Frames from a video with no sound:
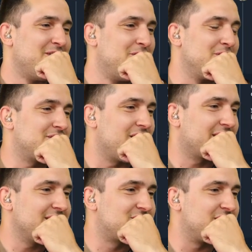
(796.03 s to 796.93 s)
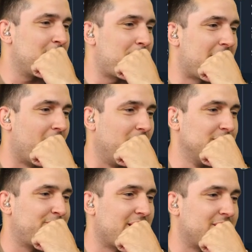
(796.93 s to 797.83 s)
You talking shit about
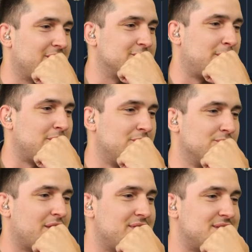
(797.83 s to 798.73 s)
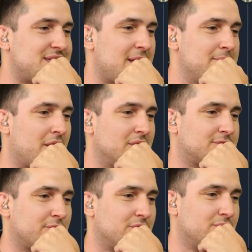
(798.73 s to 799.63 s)
OnlyFans girls, but you run the same
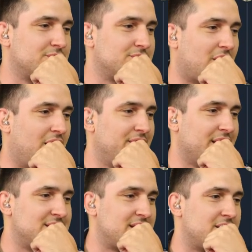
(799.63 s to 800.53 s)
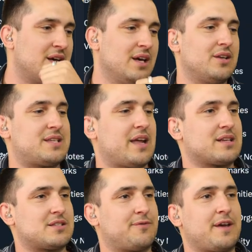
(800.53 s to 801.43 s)
models for losers on the internet. You tell
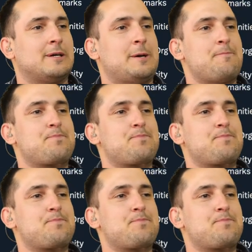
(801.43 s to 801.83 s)
us it's fake.